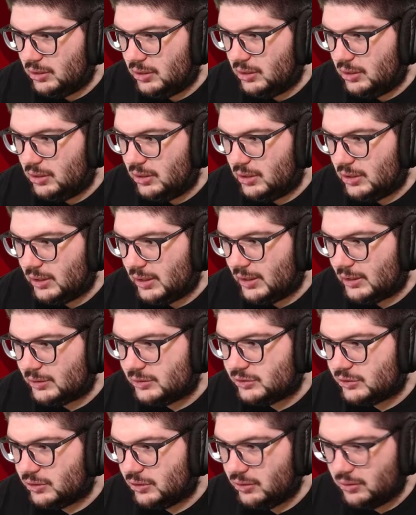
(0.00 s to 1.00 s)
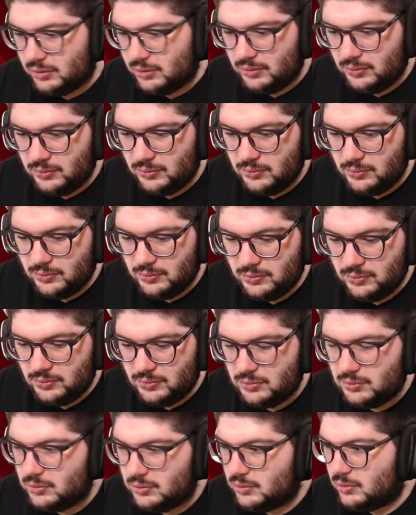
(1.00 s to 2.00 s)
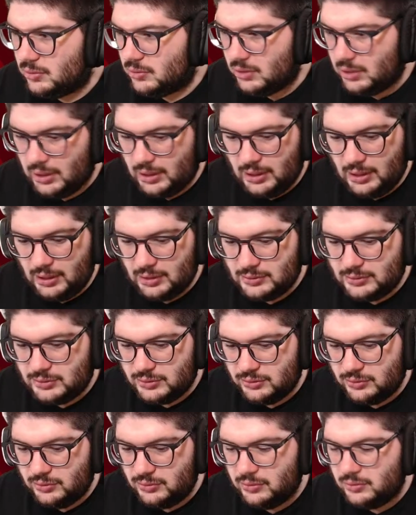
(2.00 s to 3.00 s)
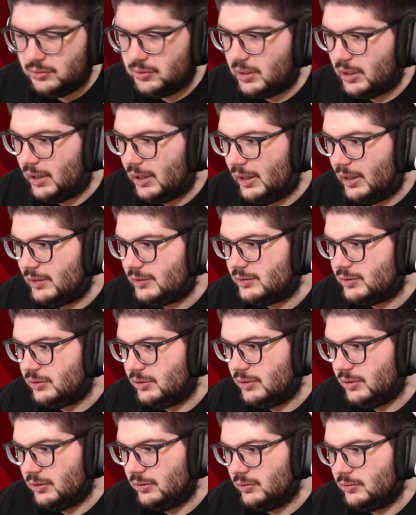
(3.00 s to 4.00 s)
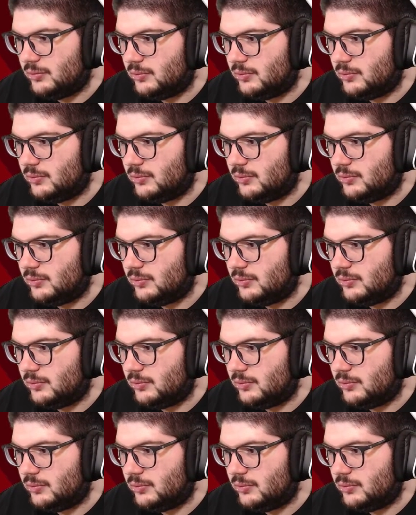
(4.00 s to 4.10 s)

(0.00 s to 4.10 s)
Iheanacho uh, to Antonio,